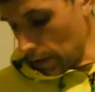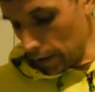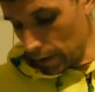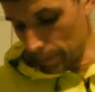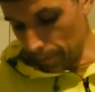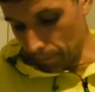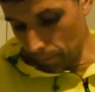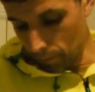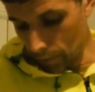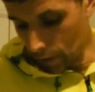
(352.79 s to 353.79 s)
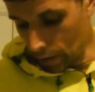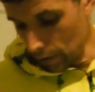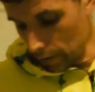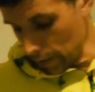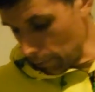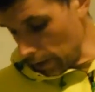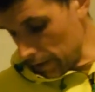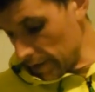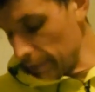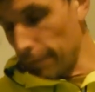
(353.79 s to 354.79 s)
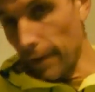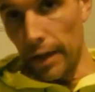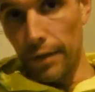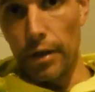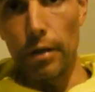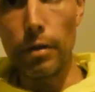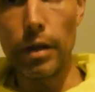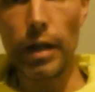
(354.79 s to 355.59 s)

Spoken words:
Now what I did find though,